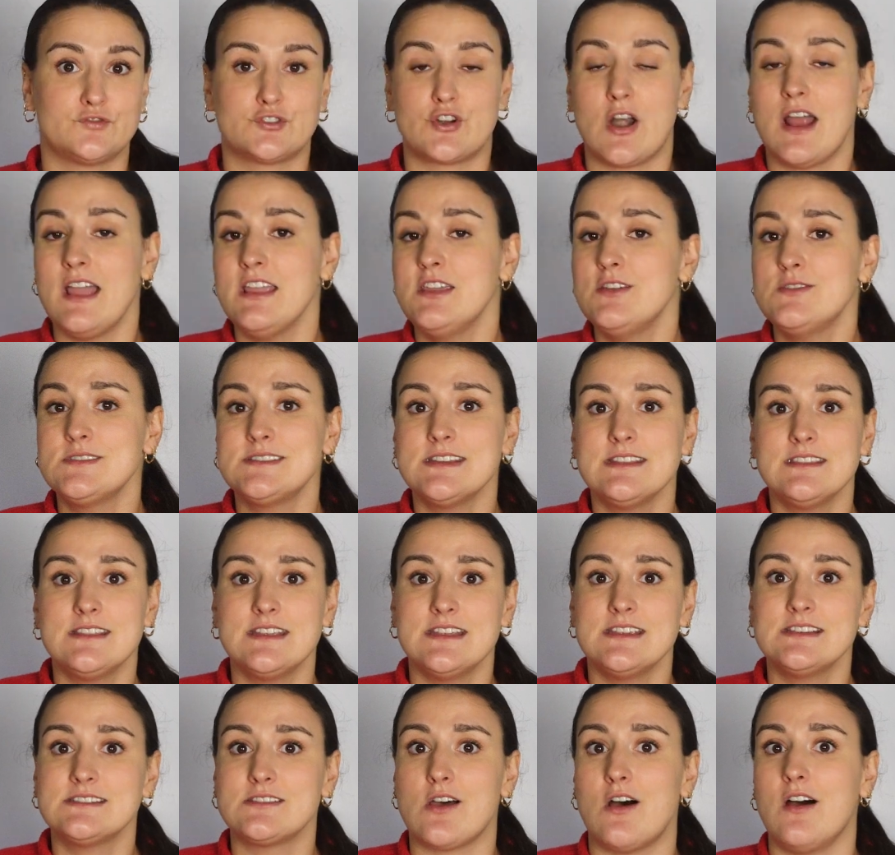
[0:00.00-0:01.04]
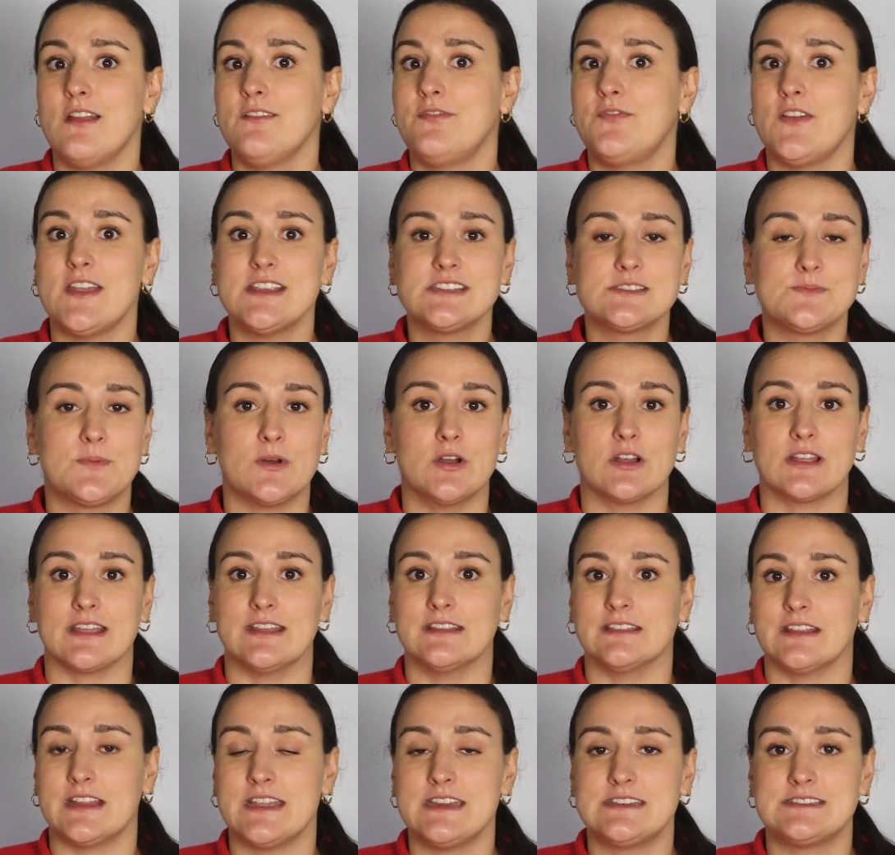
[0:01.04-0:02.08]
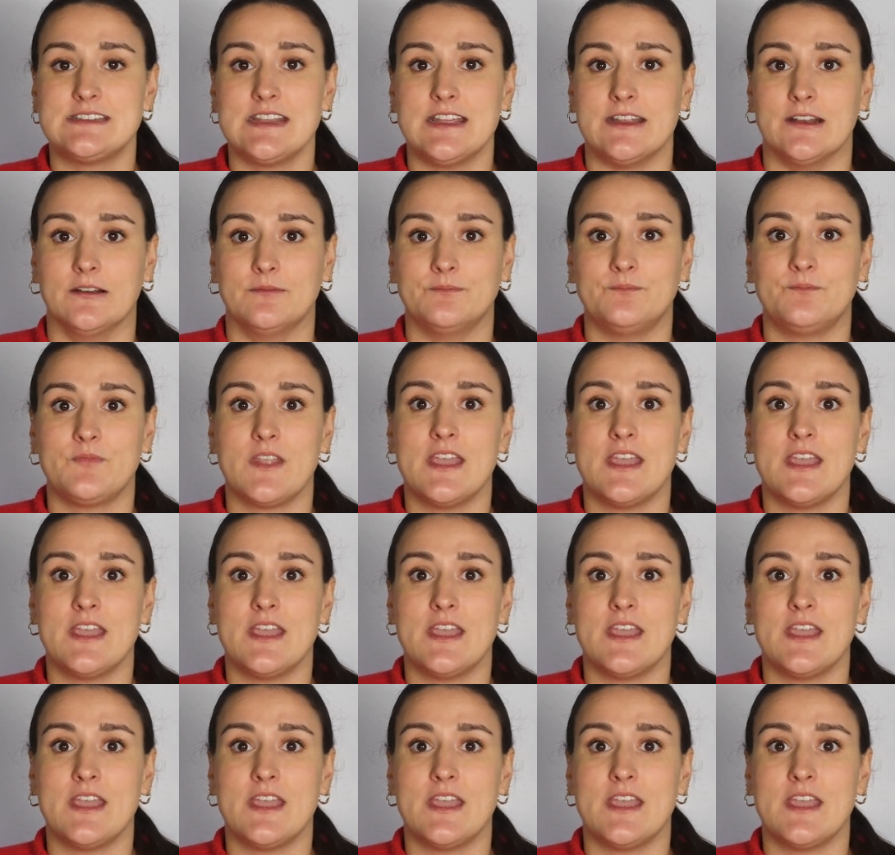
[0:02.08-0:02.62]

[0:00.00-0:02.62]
Try using these on Facebook and LinkedIn.